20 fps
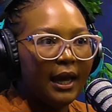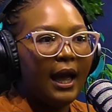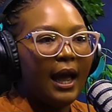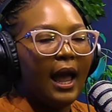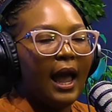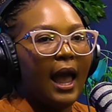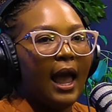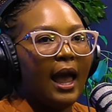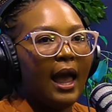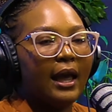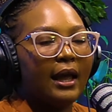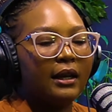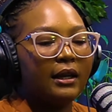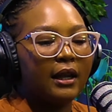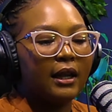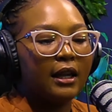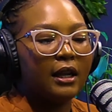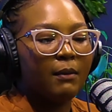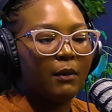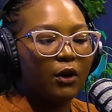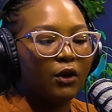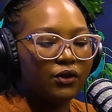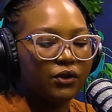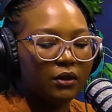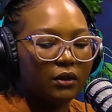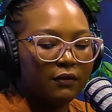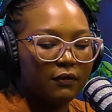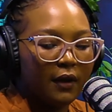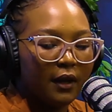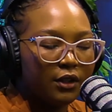and emotional
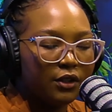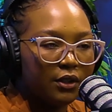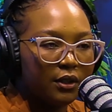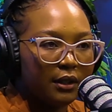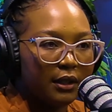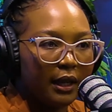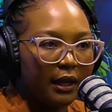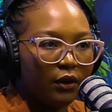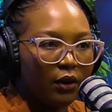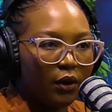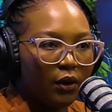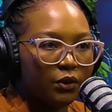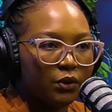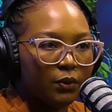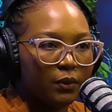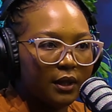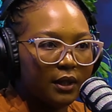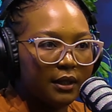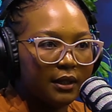functioning that goes with it,